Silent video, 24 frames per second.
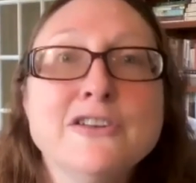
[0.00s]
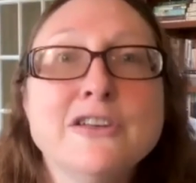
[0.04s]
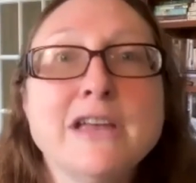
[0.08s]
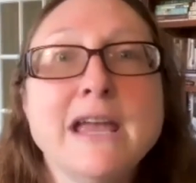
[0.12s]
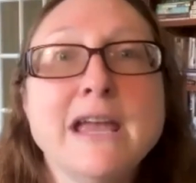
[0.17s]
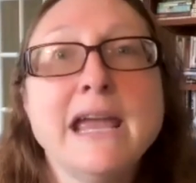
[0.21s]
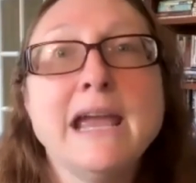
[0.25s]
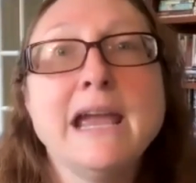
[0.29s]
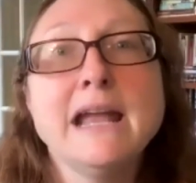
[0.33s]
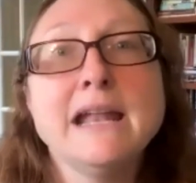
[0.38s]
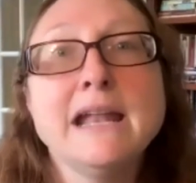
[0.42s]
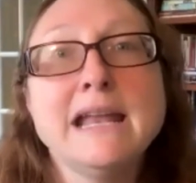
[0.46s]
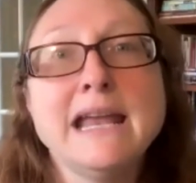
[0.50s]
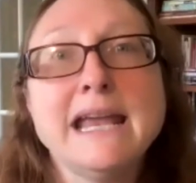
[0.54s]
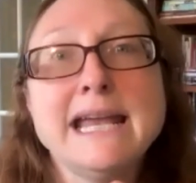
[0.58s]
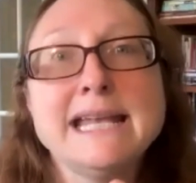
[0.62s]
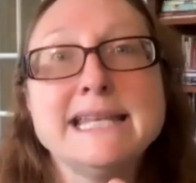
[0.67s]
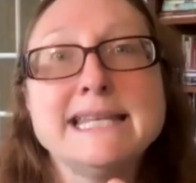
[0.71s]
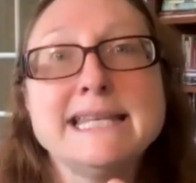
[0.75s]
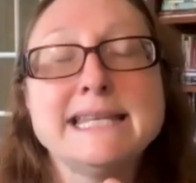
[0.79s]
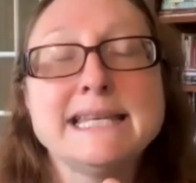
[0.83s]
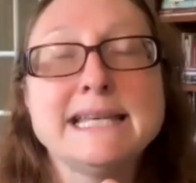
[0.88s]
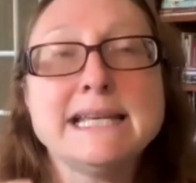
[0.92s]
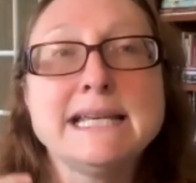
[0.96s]
And
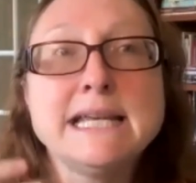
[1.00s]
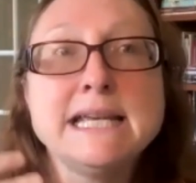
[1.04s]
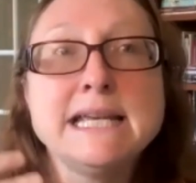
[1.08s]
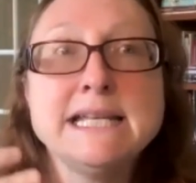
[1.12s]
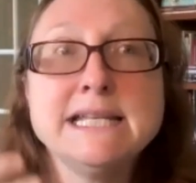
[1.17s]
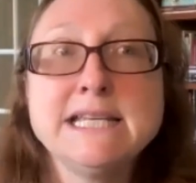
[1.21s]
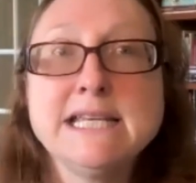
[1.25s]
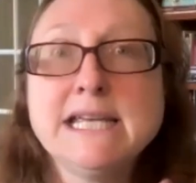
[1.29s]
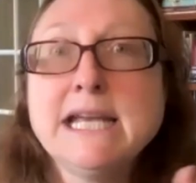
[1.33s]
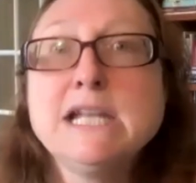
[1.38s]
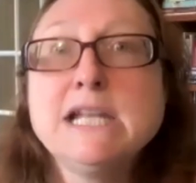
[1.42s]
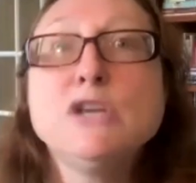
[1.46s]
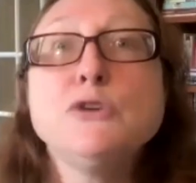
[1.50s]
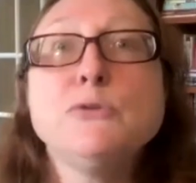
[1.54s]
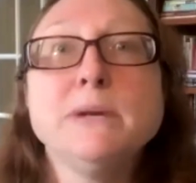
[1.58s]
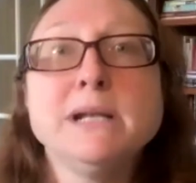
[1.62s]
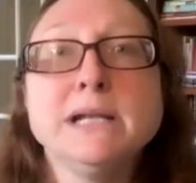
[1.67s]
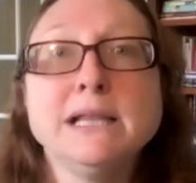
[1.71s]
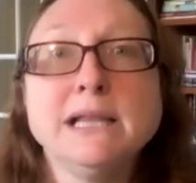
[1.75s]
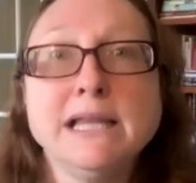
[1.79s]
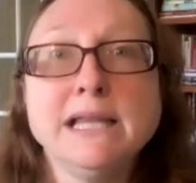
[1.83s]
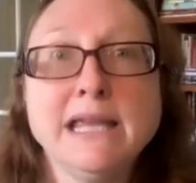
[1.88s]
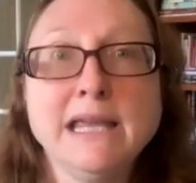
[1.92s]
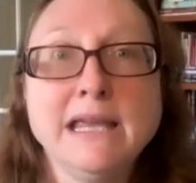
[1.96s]
it's
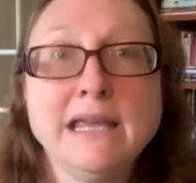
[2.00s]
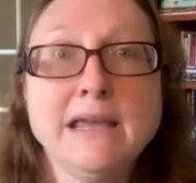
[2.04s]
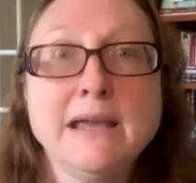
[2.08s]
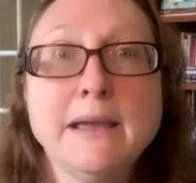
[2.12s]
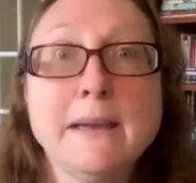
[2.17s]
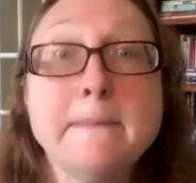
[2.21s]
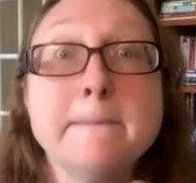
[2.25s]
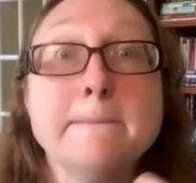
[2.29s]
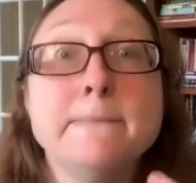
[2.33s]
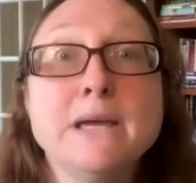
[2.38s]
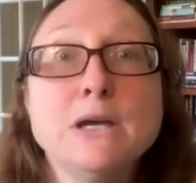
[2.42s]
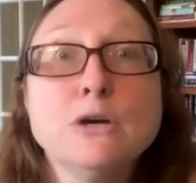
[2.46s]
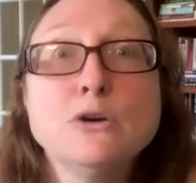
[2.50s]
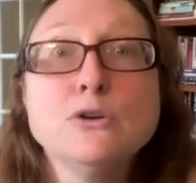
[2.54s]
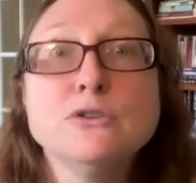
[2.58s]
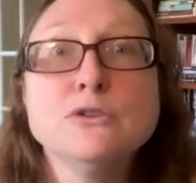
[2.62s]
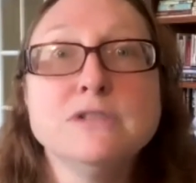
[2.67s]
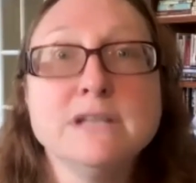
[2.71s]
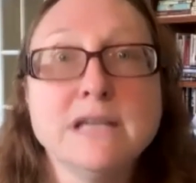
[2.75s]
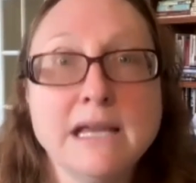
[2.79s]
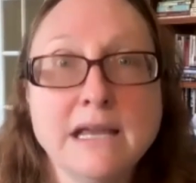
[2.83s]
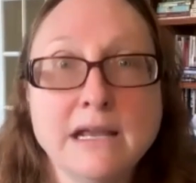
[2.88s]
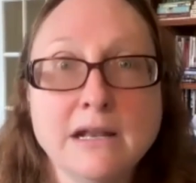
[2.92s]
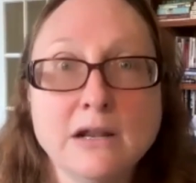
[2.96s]
continually
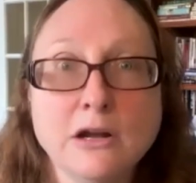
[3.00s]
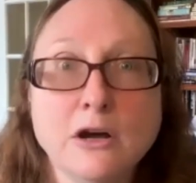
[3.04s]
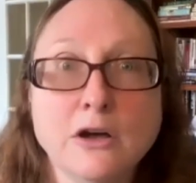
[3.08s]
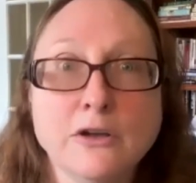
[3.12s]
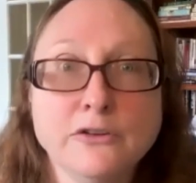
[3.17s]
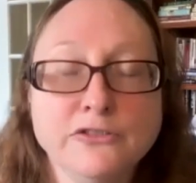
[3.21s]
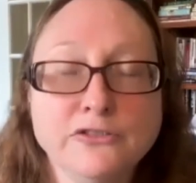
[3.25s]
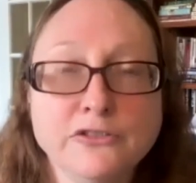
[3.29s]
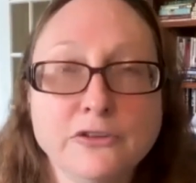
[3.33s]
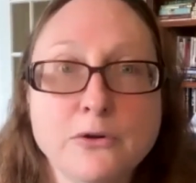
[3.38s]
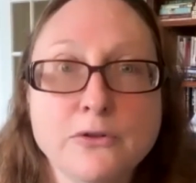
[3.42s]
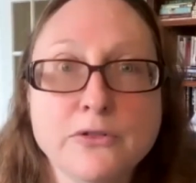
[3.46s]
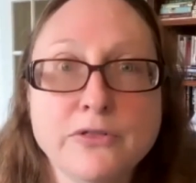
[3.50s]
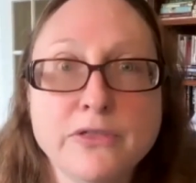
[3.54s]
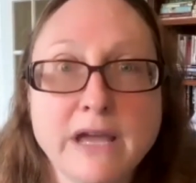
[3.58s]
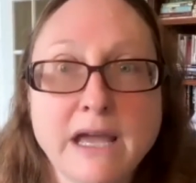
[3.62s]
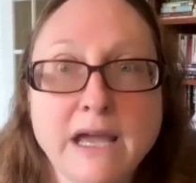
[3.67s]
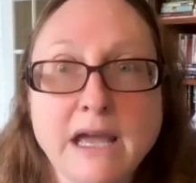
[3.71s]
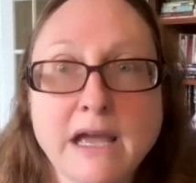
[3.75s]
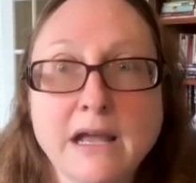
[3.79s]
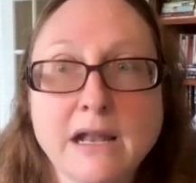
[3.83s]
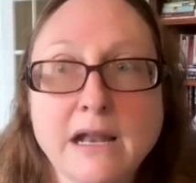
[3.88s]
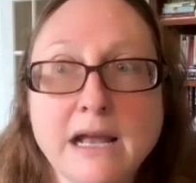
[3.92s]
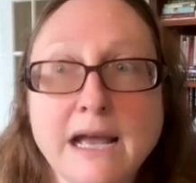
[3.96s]
building also
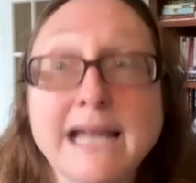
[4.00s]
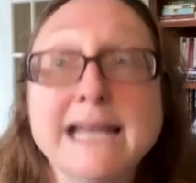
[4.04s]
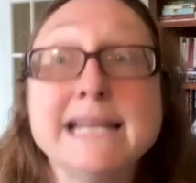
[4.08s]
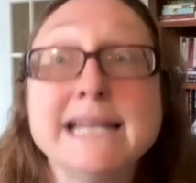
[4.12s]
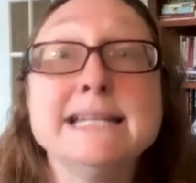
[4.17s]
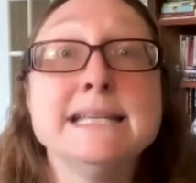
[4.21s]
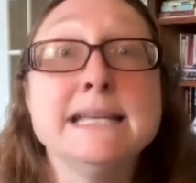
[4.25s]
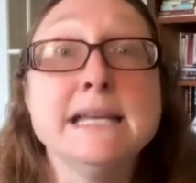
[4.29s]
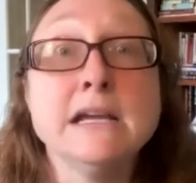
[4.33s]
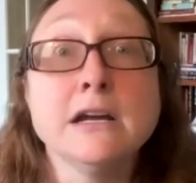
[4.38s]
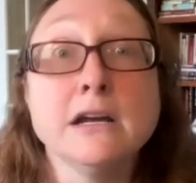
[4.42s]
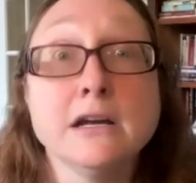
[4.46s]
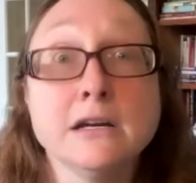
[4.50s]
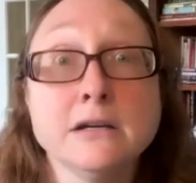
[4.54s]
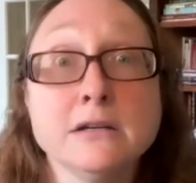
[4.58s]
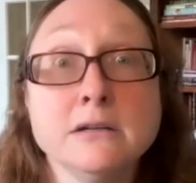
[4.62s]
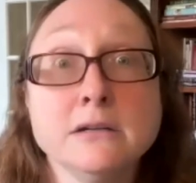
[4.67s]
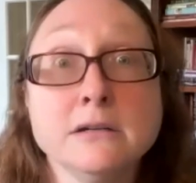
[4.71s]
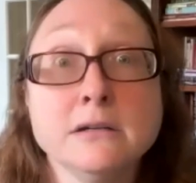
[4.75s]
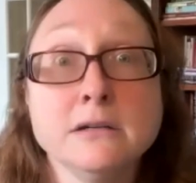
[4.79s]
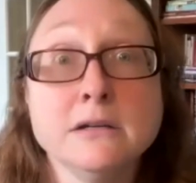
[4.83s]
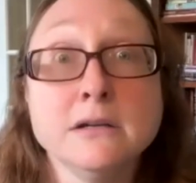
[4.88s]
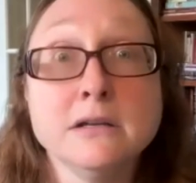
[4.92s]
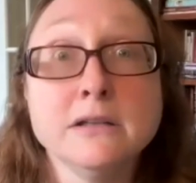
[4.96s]
that idea,
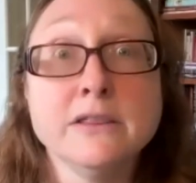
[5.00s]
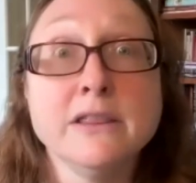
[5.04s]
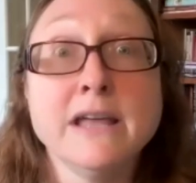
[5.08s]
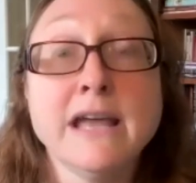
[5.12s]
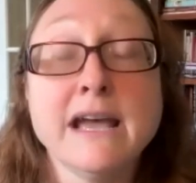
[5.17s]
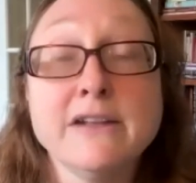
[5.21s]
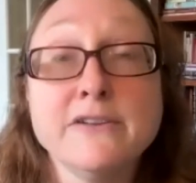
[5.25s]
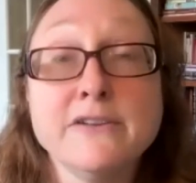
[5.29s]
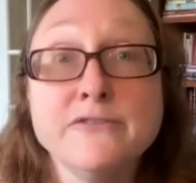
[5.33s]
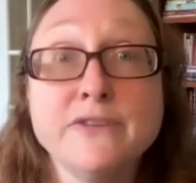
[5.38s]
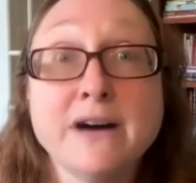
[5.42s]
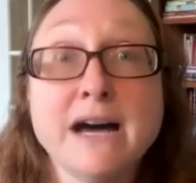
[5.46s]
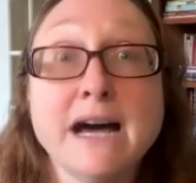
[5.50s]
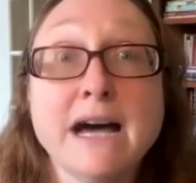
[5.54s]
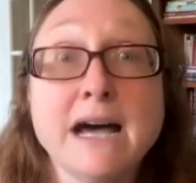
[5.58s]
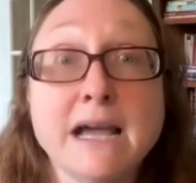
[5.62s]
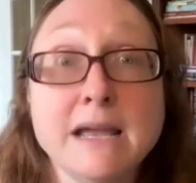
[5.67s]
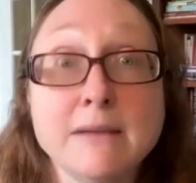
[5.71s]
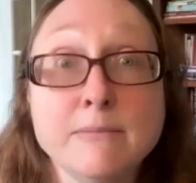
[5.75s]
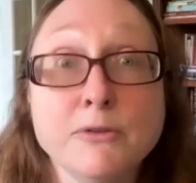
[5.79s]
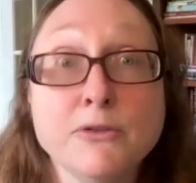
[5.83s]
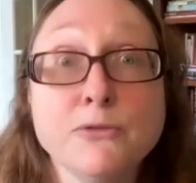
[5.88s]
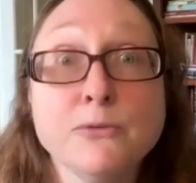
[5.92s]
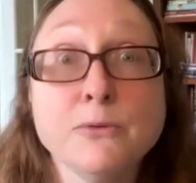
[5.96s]
that
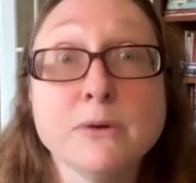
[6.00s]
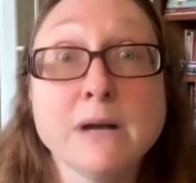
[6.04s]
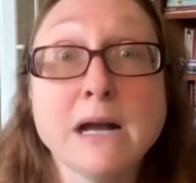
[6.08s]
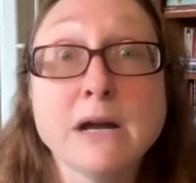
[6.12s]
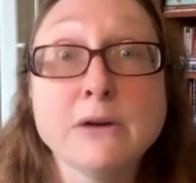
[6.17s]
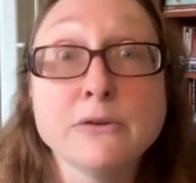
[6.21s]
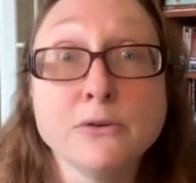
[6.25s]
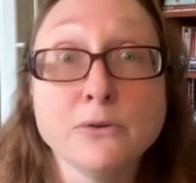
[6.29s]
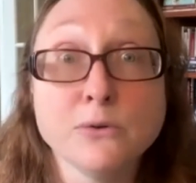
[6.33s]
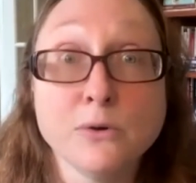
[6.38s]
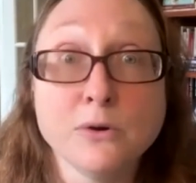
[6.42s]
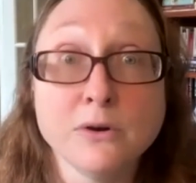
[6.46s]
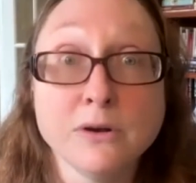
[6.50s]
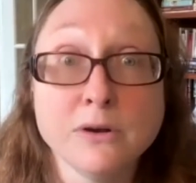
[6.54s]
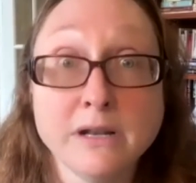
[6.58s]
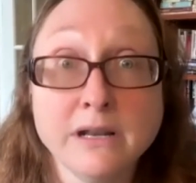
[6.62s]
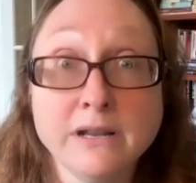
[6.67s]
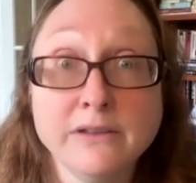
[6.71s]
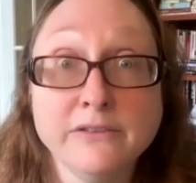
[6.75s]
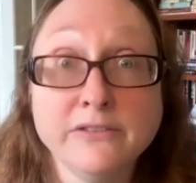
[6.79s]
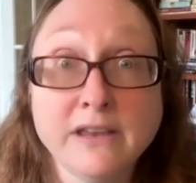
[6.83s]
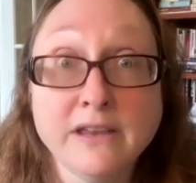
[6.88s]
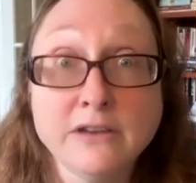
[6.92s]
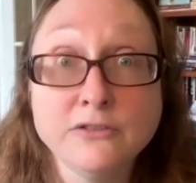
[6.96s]
vibe throughout your
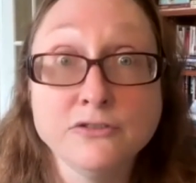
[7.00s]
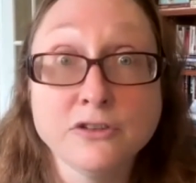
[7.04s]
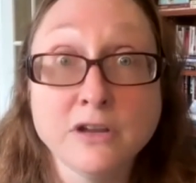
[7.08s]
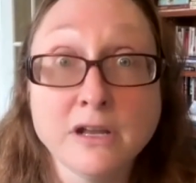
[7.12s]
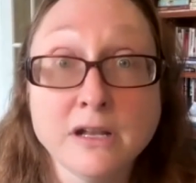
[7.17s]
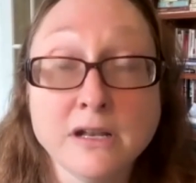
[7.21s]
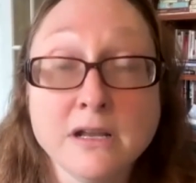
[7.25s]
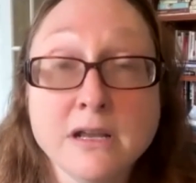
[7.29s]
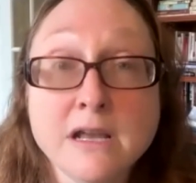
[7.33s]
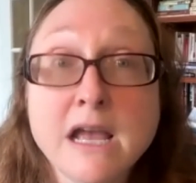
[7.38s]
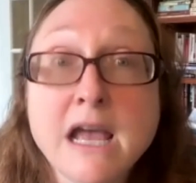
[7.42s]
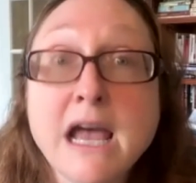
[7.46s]
organization.